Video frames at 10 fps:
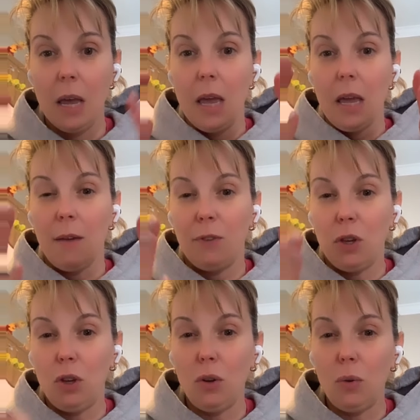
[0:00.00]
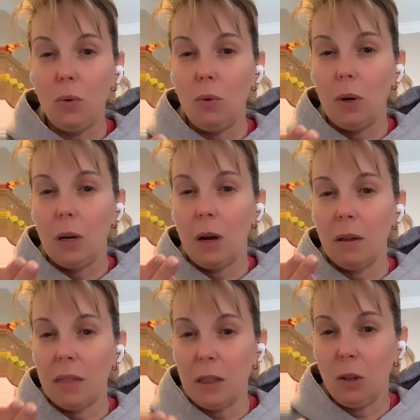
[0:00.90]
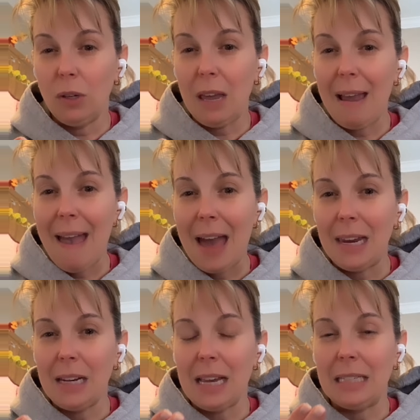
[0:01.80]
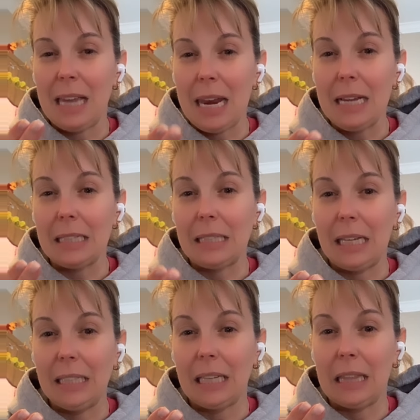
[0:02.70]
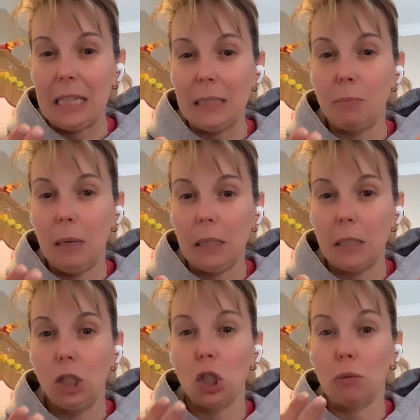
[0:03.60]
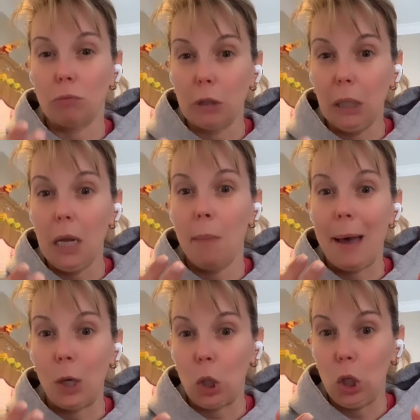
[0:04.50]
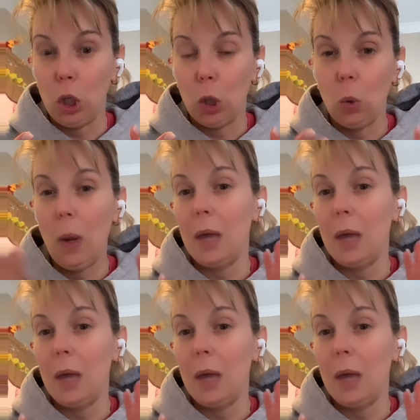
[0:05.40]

if you are looking at it and getting a sense that this message is really about you